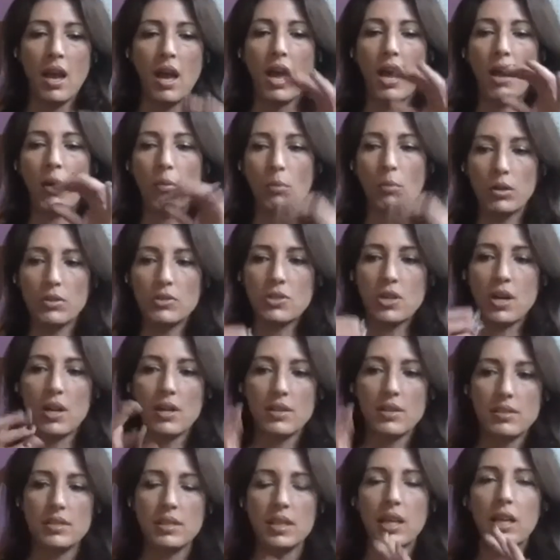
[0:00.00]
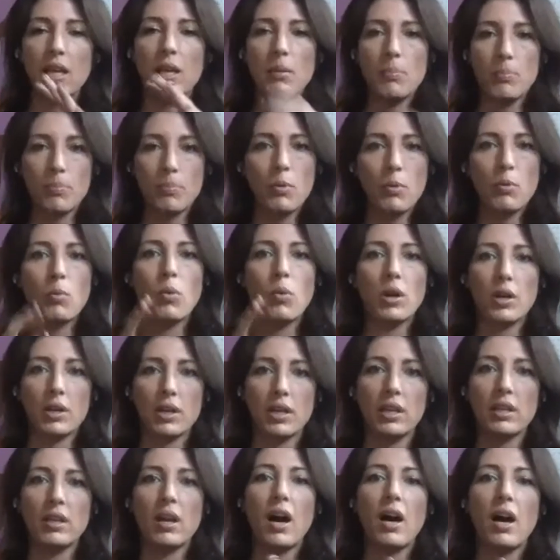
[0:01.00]
And we'll just keep
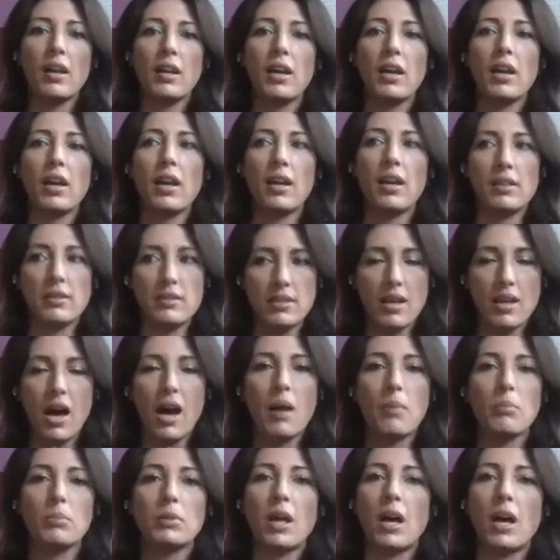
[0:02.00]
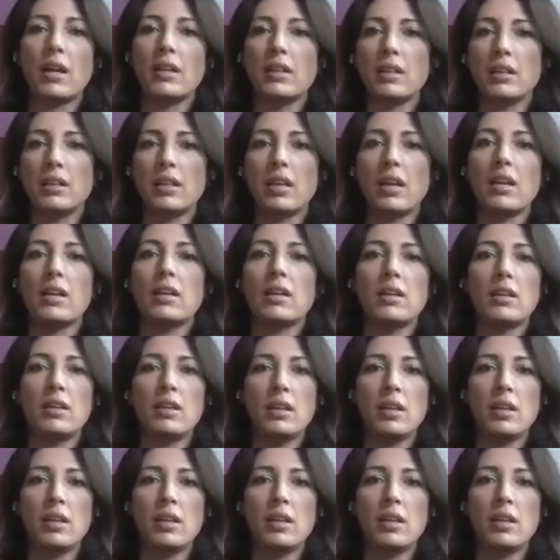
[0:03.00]
working on it and timelining it.